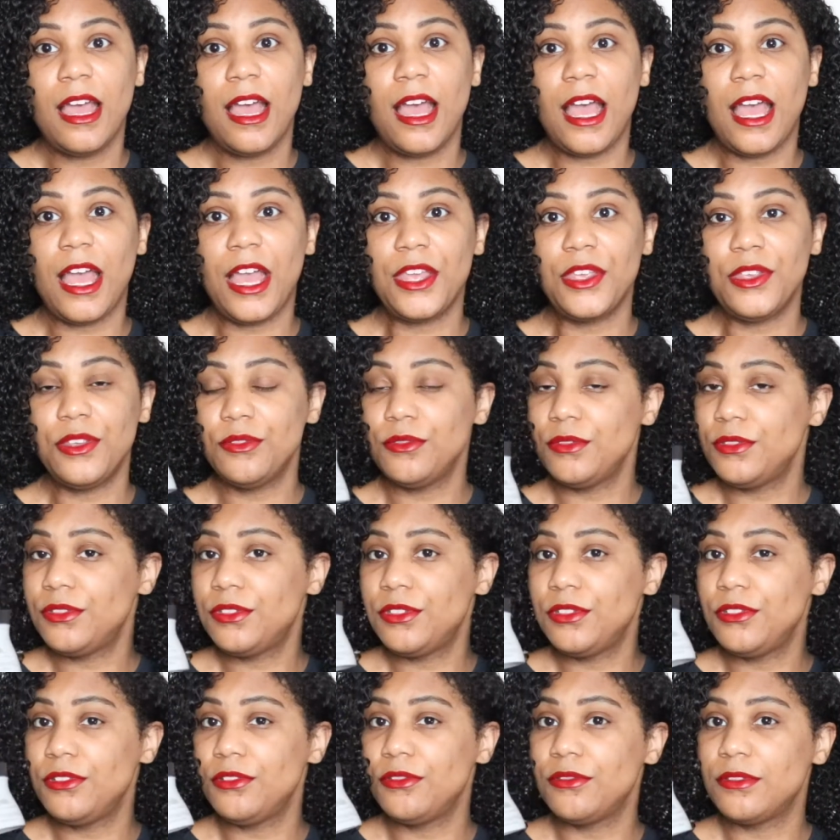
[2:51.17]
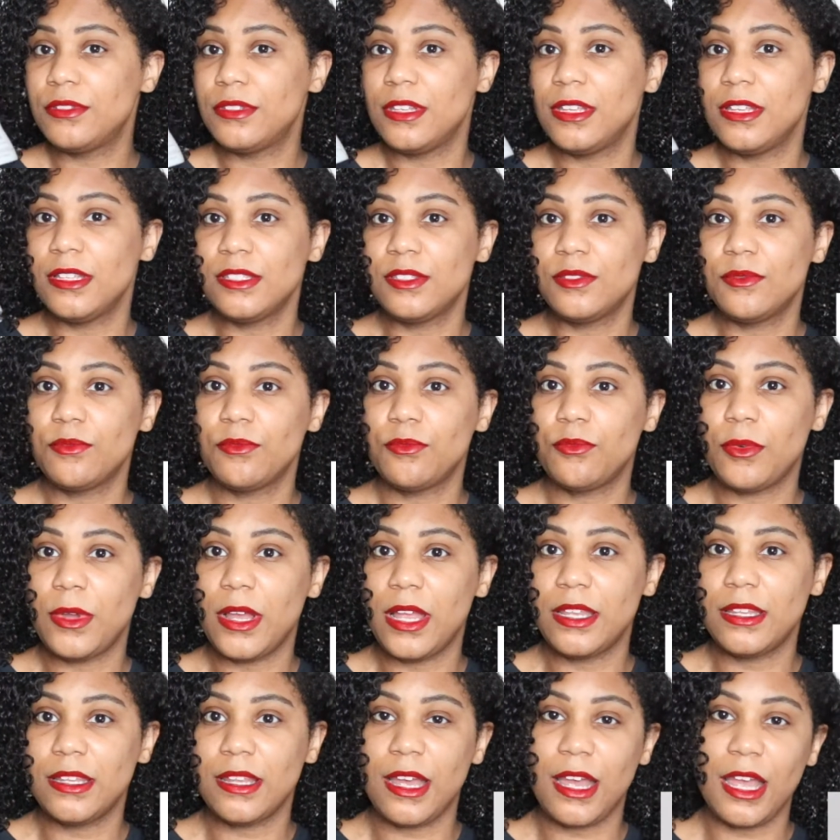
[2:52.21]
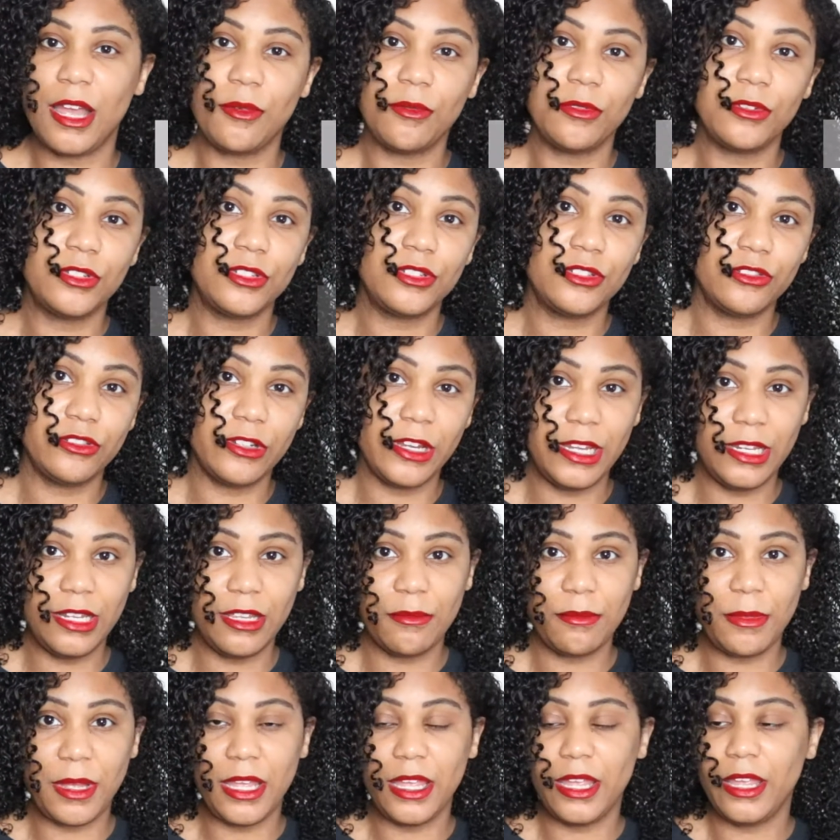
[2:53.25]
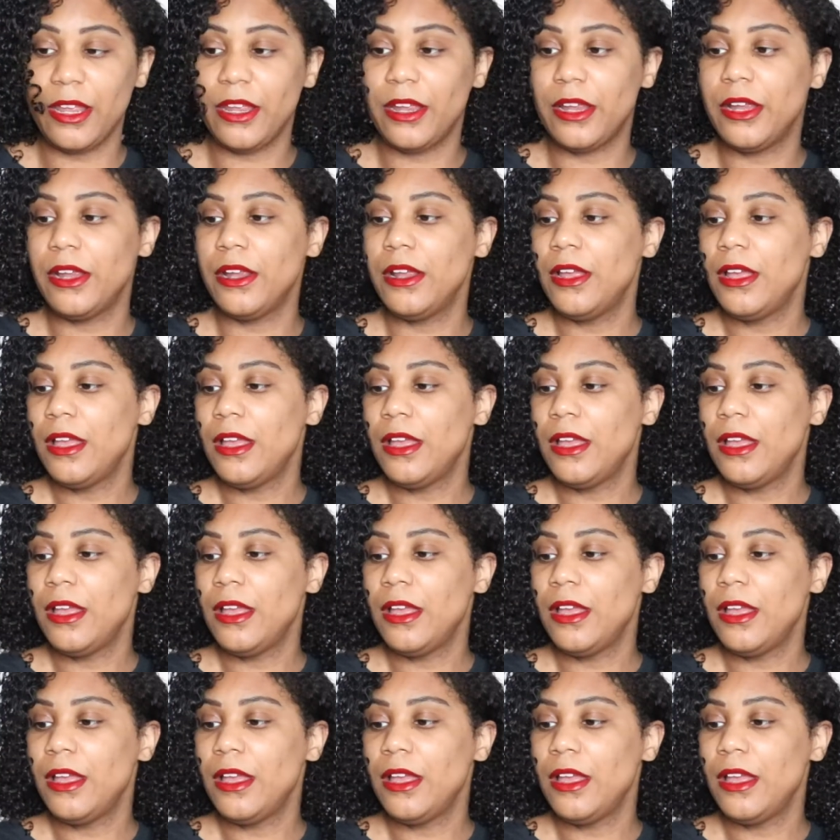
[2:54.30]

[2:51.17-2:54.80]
I used to use this when I was straightening my hair,